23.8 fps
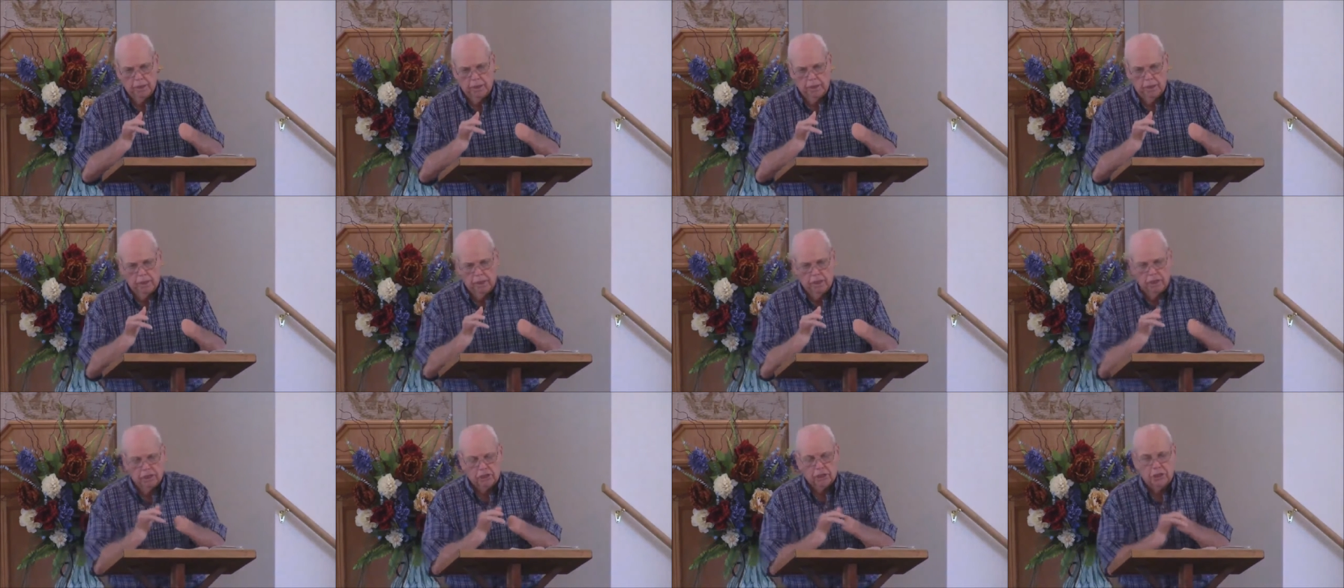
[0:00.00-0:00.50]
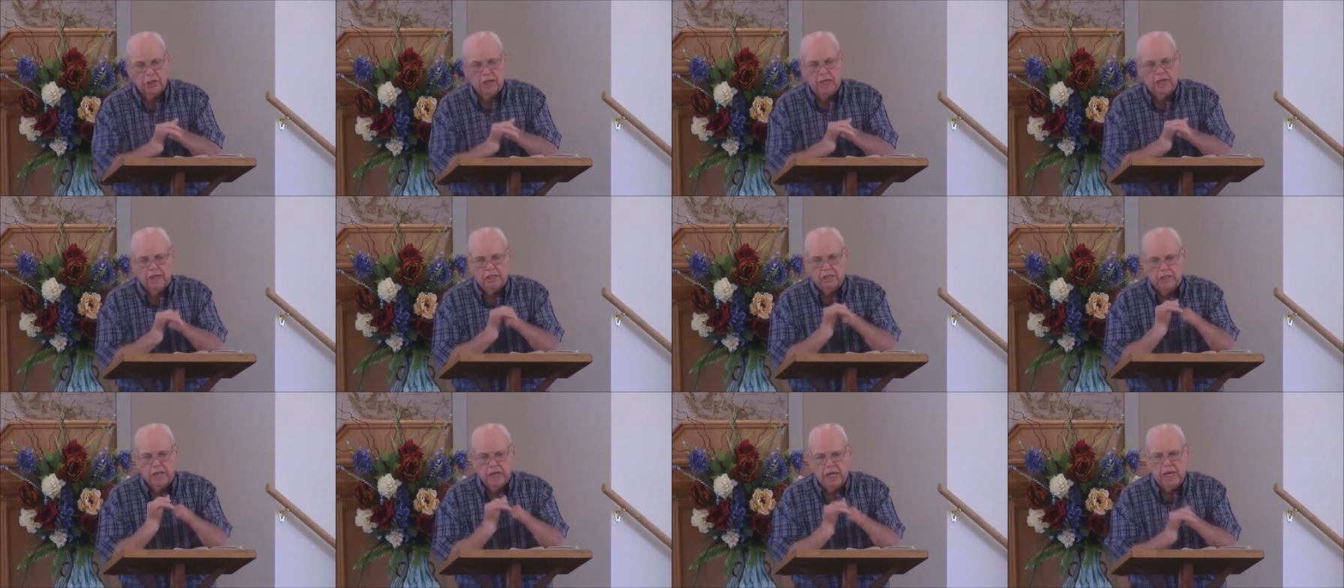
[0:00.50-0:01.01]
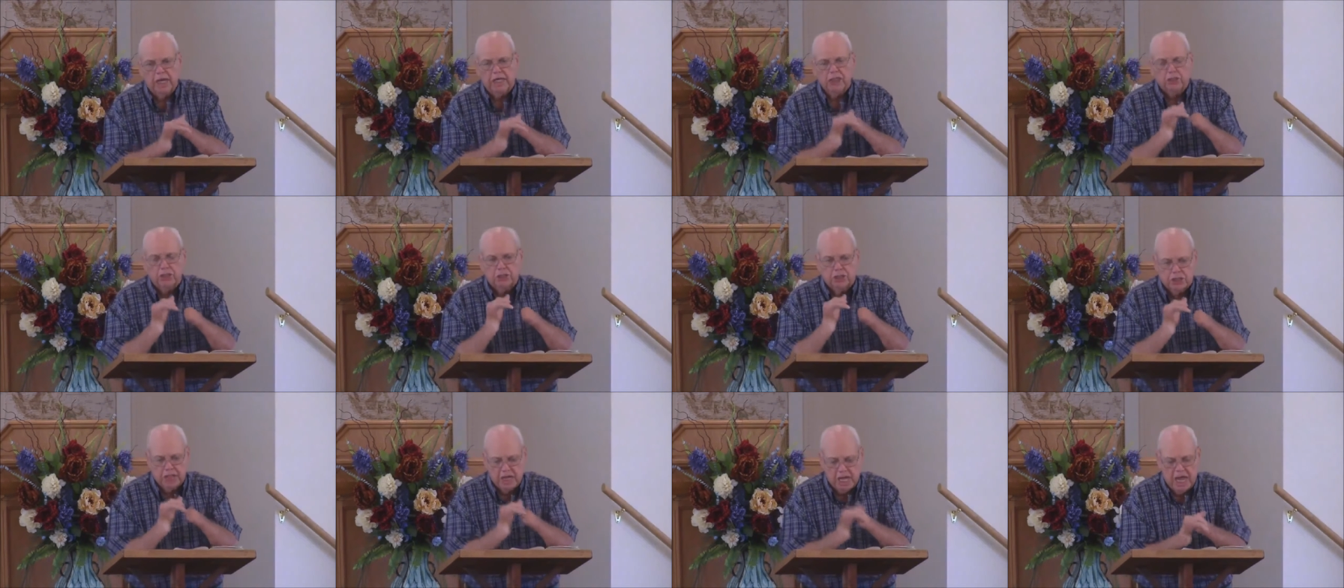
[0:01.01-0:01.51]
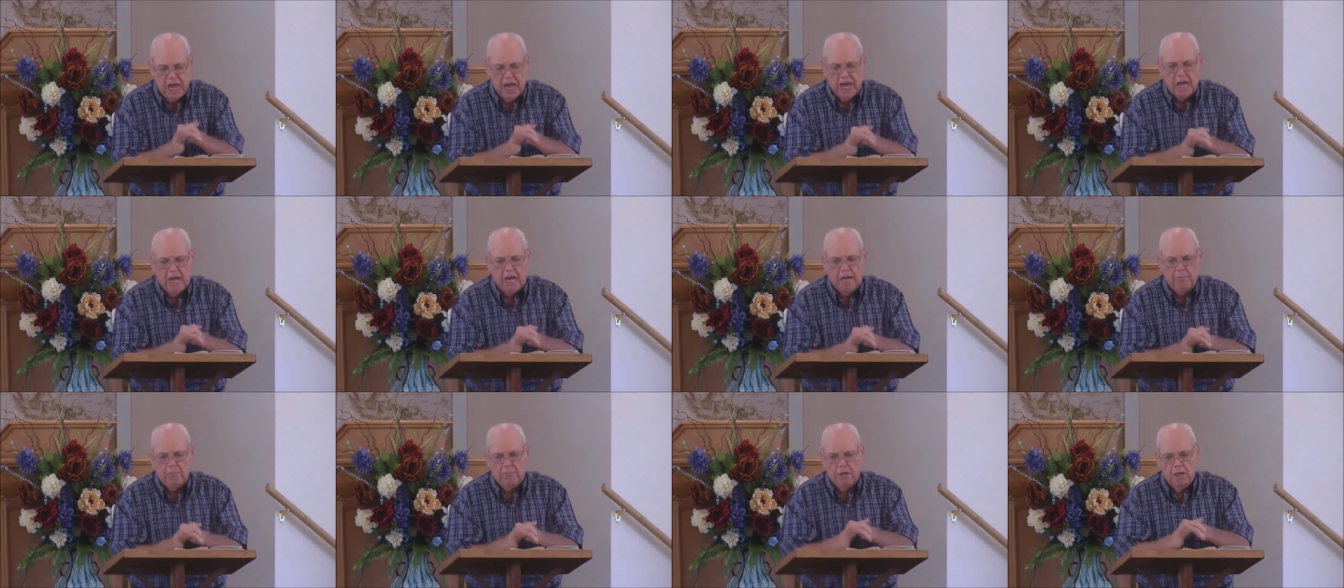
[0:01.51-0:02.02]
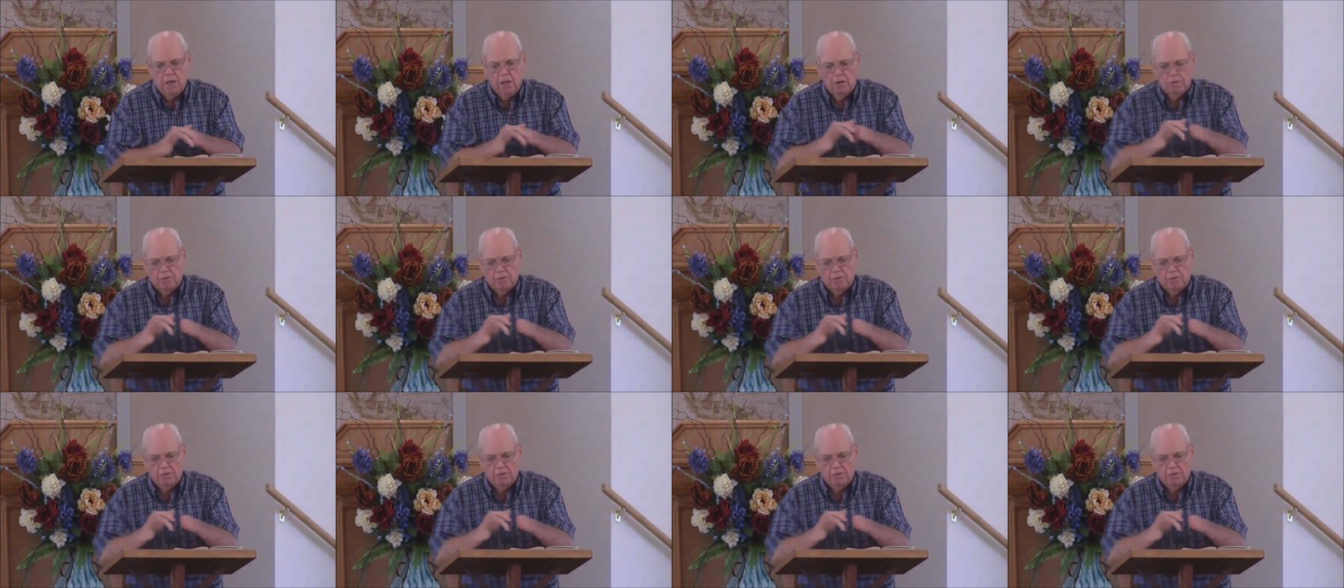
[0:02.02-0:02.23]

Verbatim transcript: Listen, it takes time